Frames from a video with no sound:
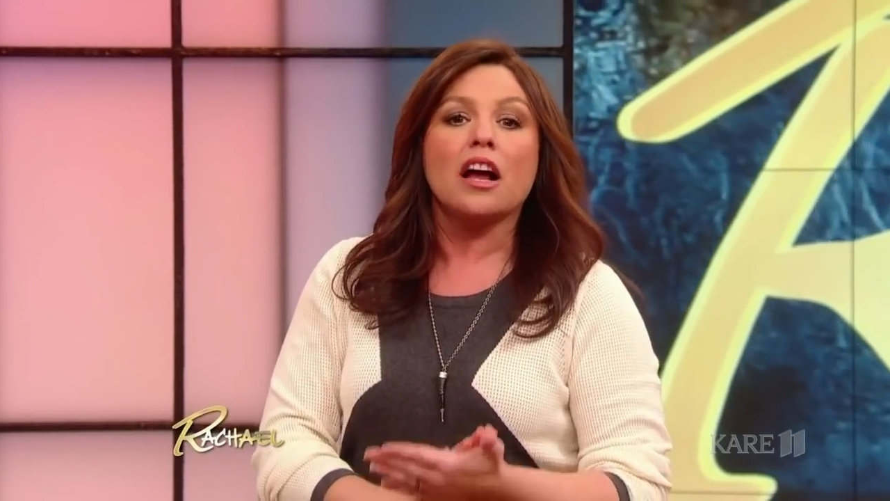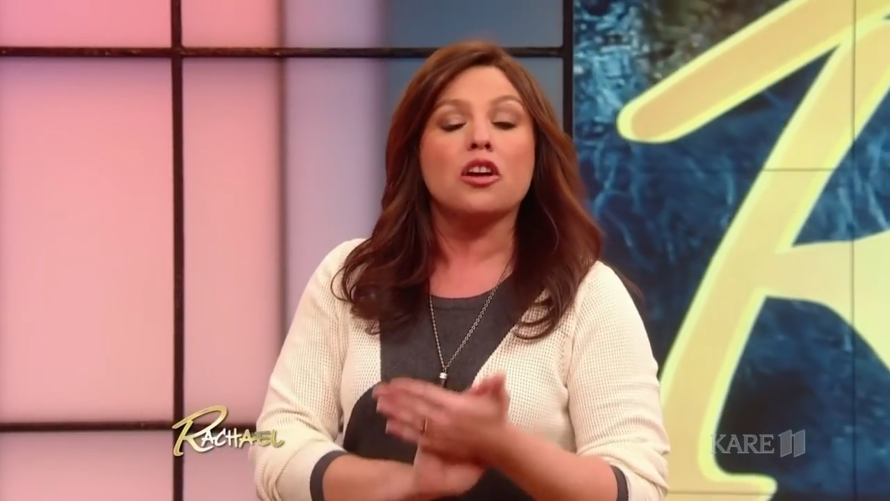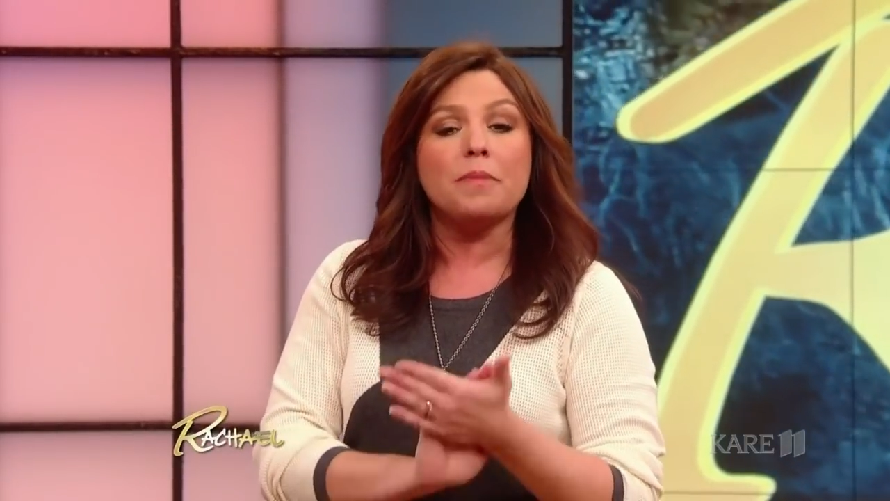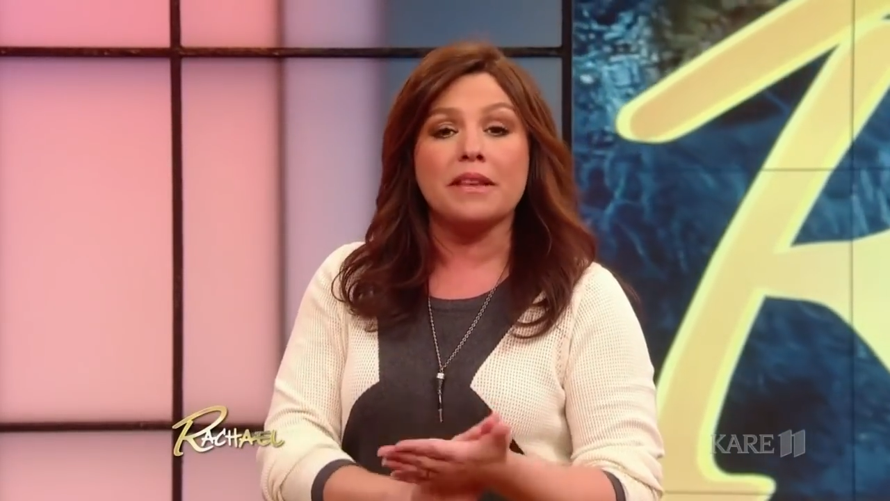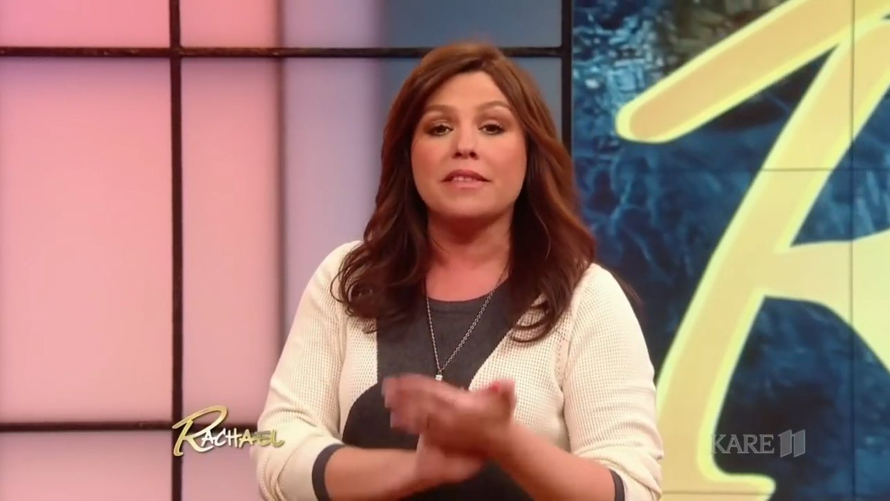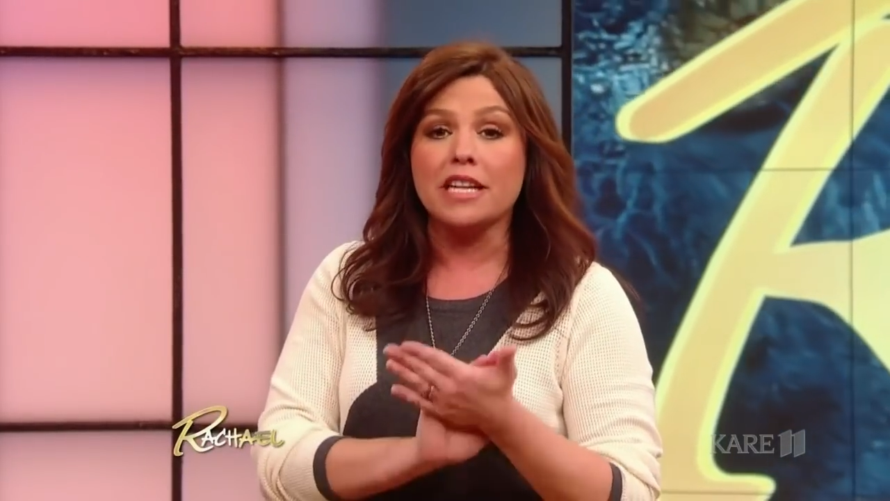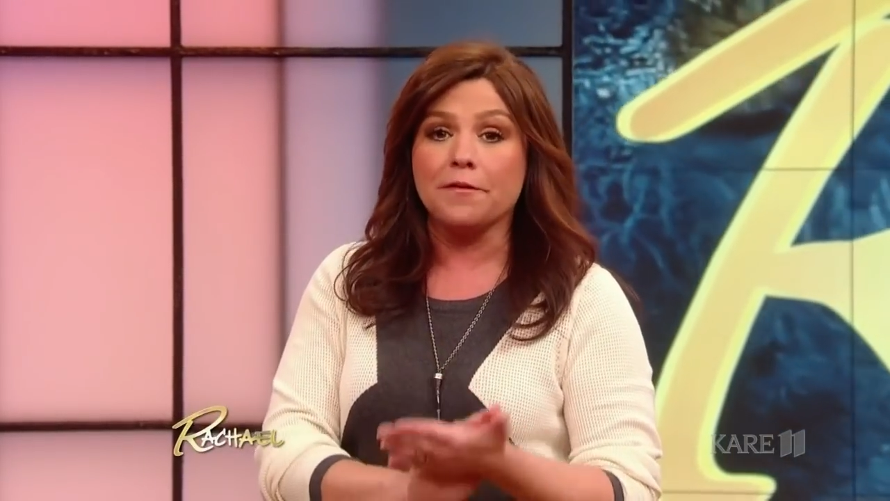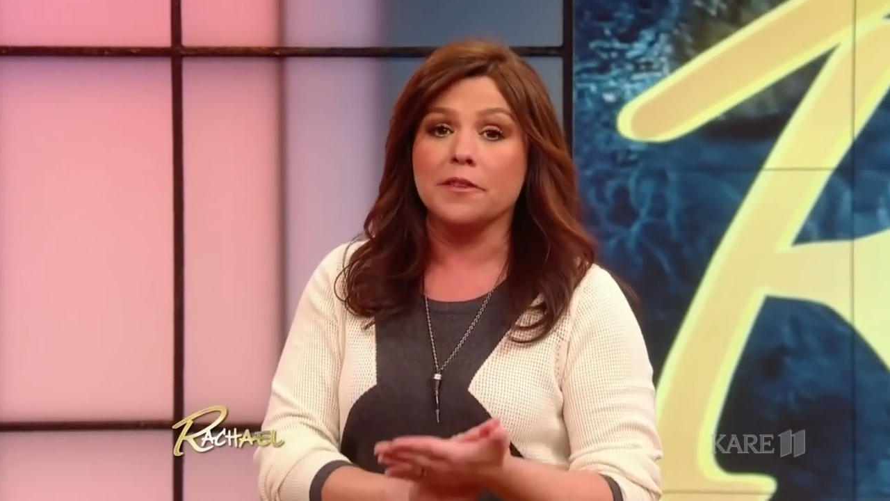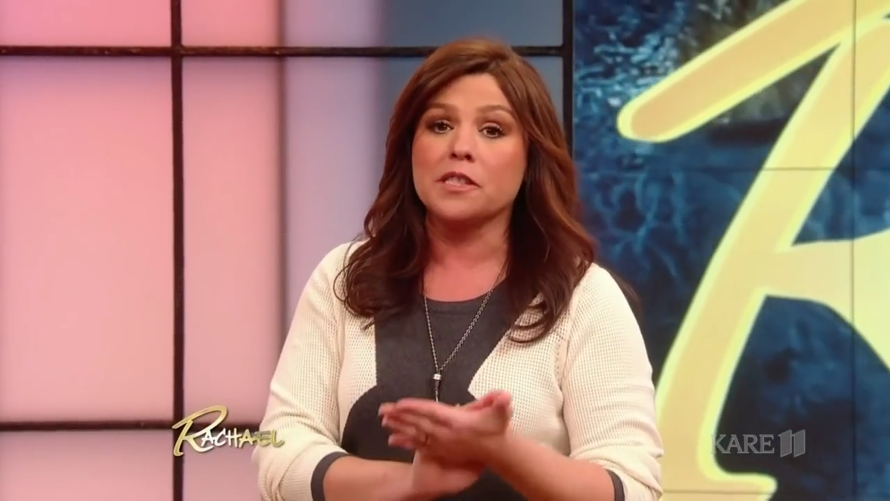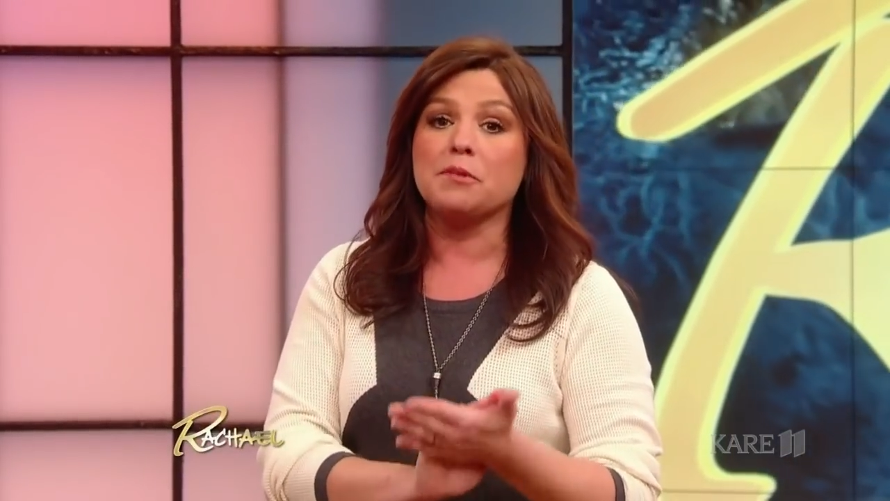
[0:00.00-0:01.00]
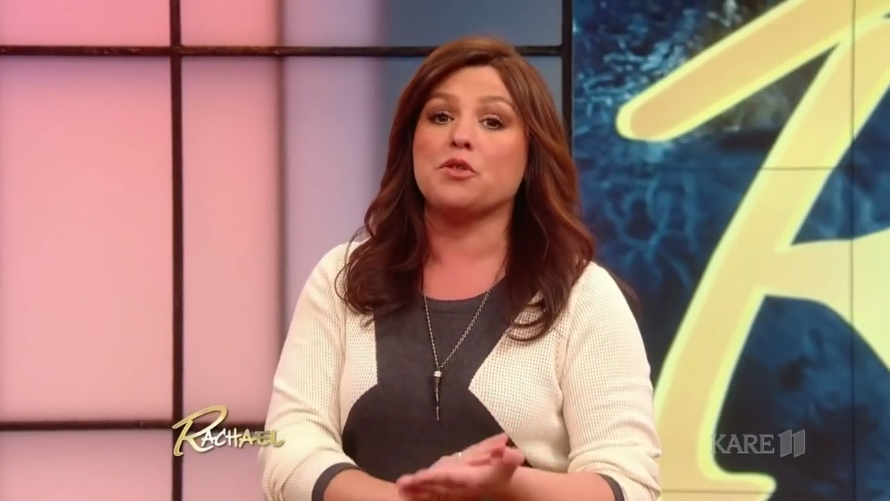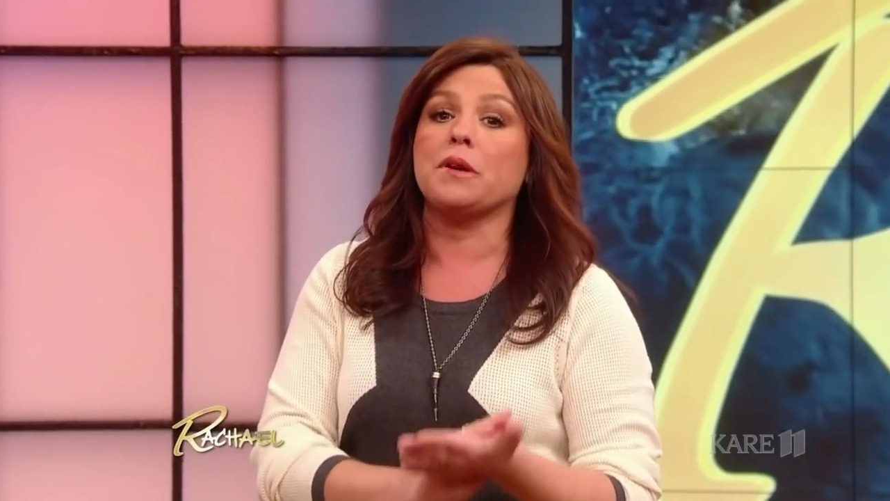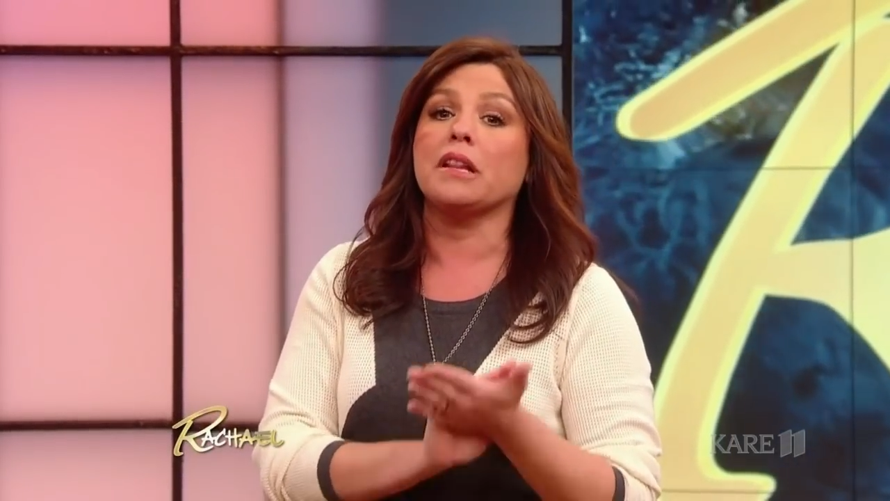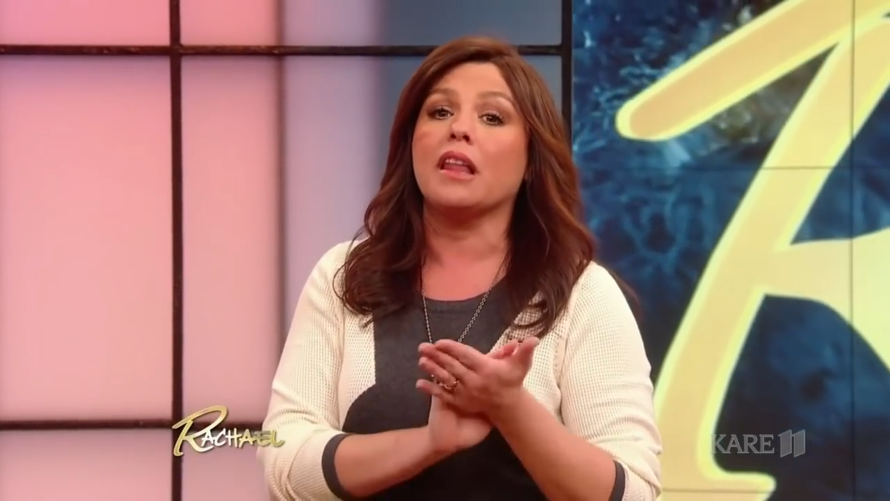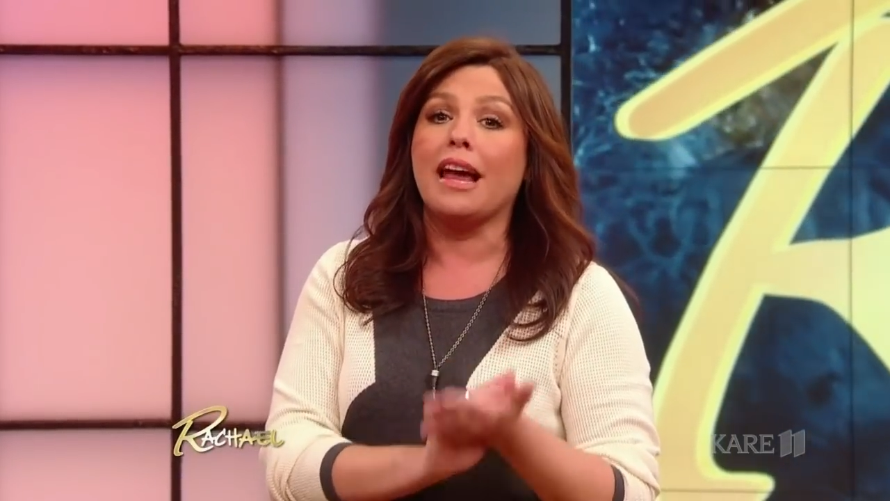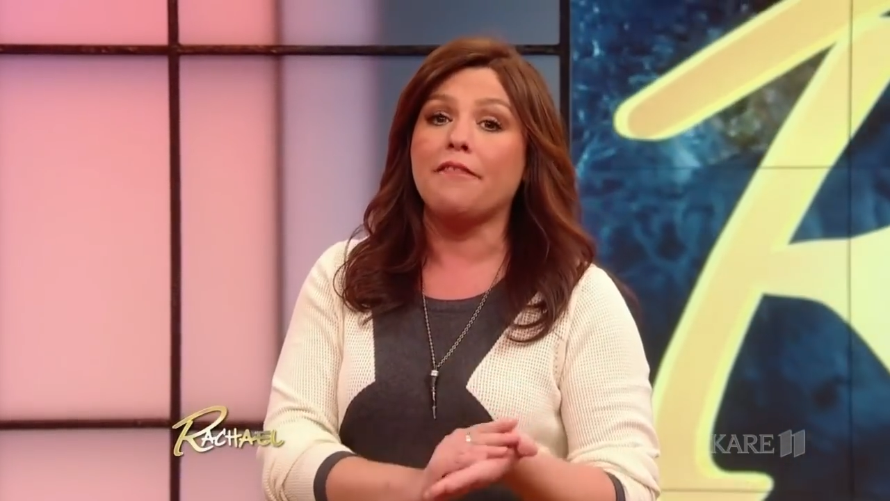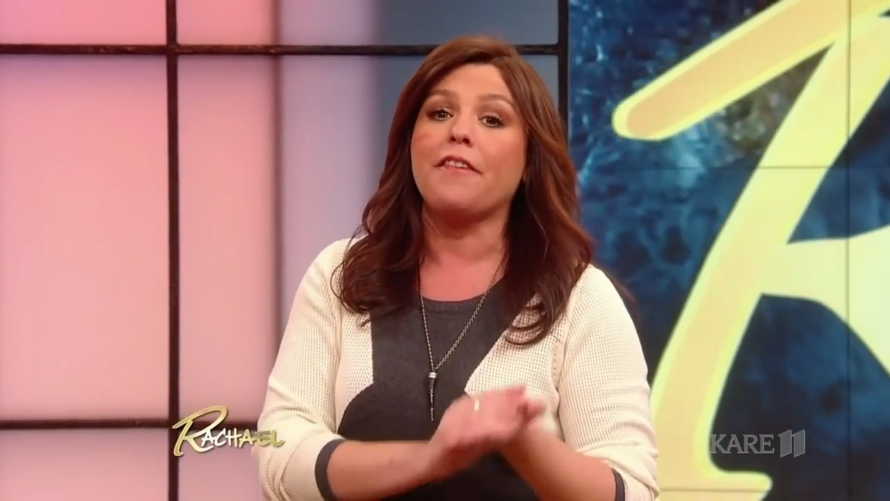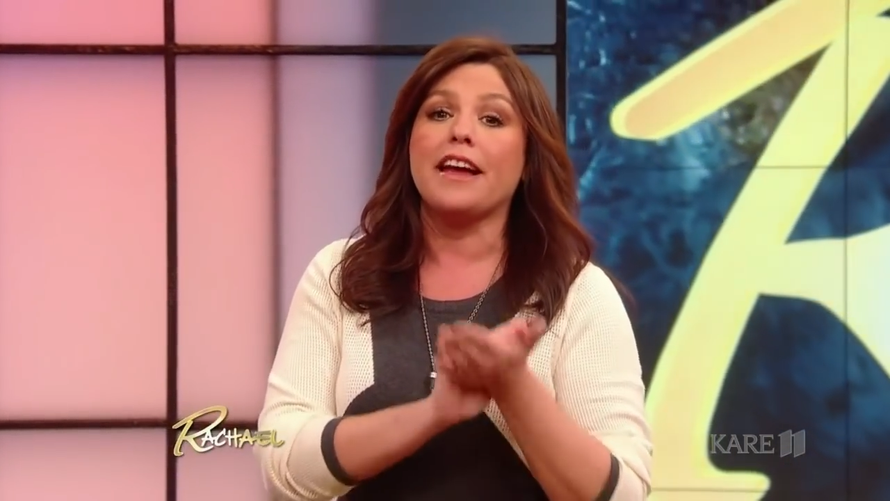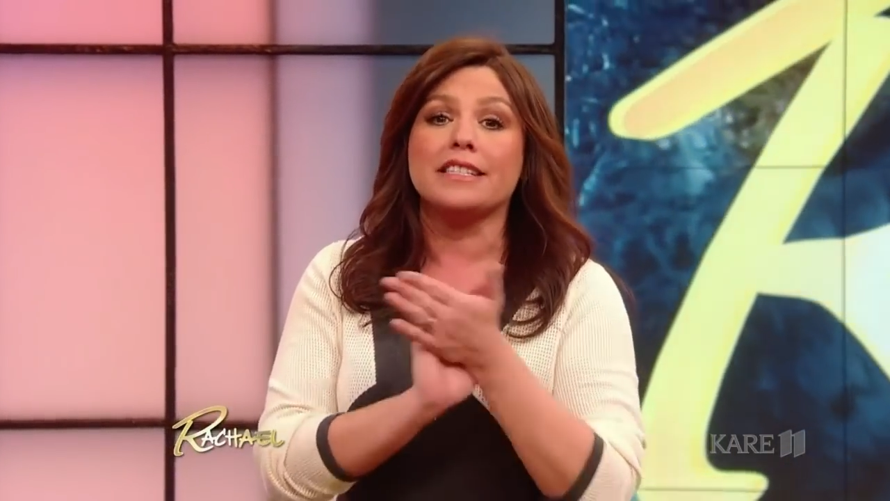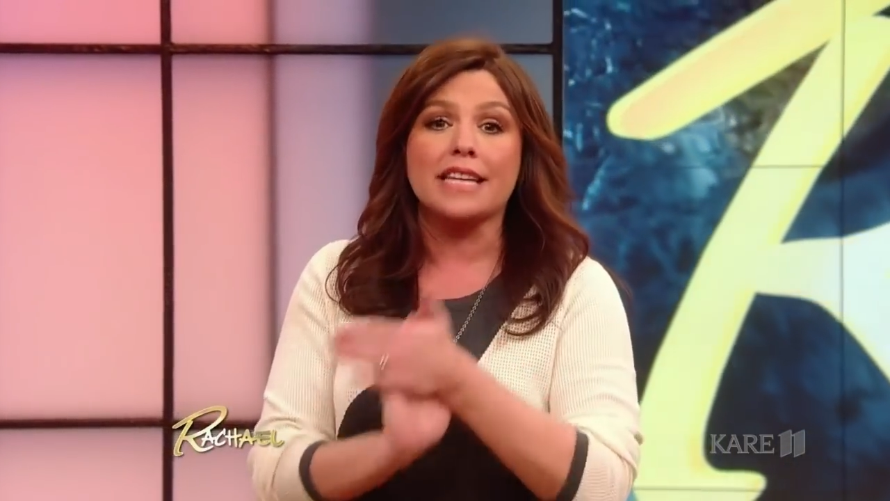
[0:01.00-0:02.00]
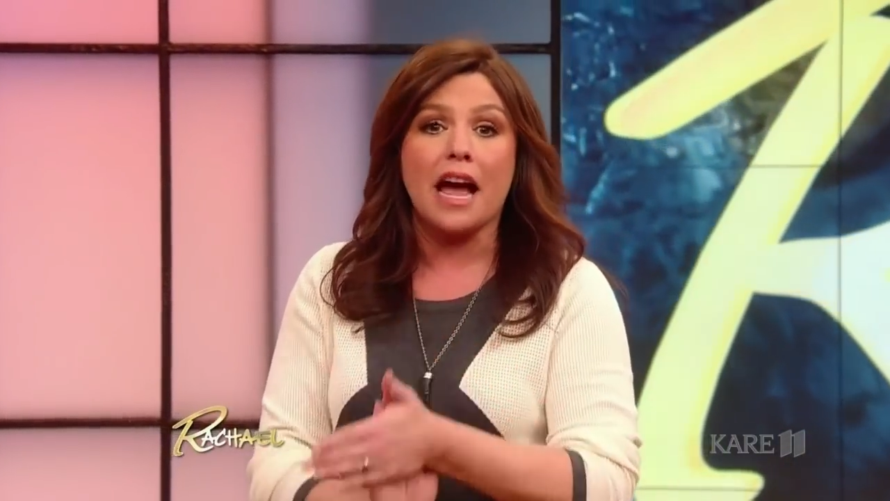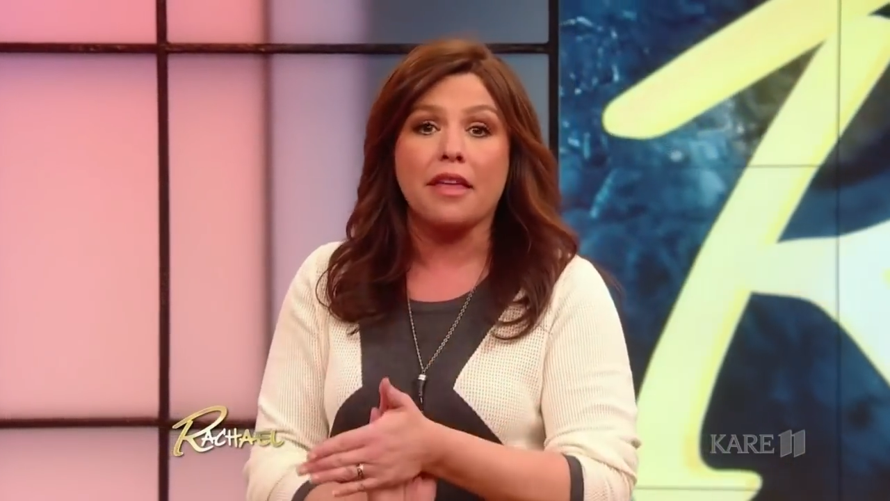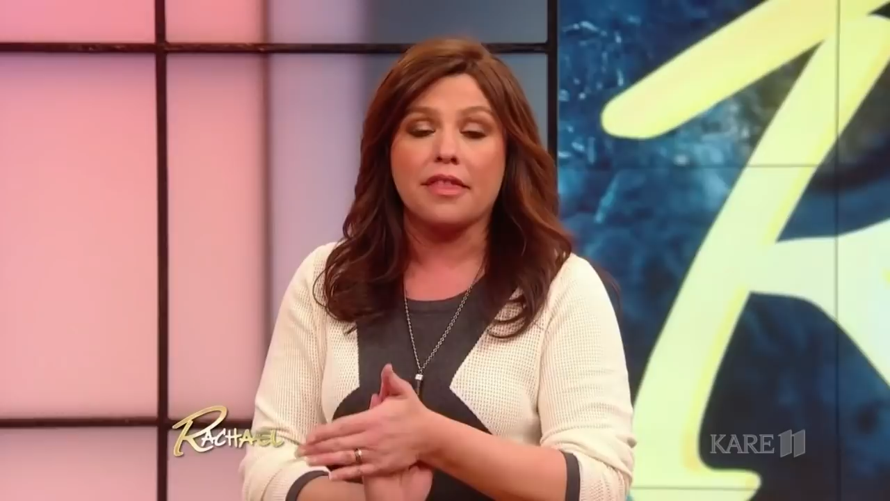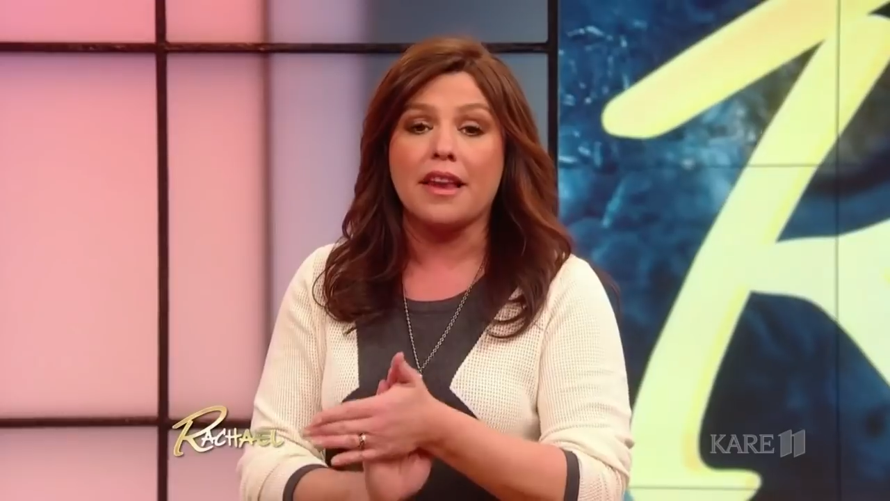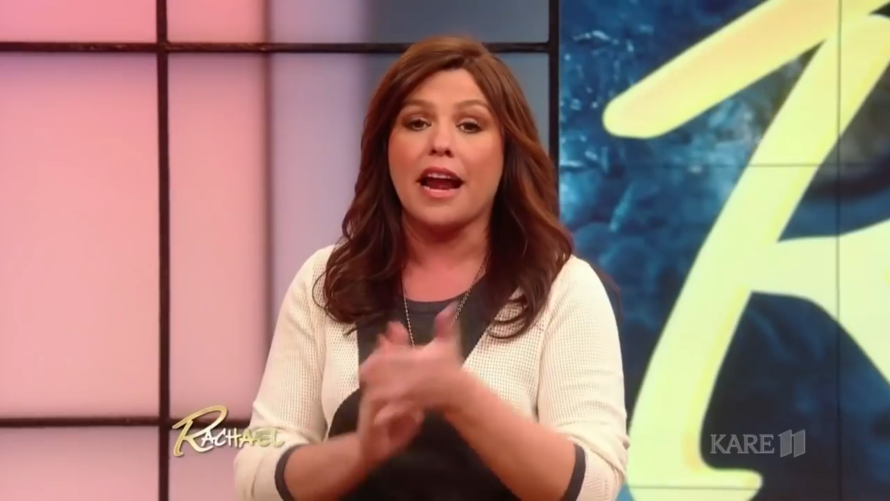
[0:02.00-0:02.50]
could be the difference between life and death,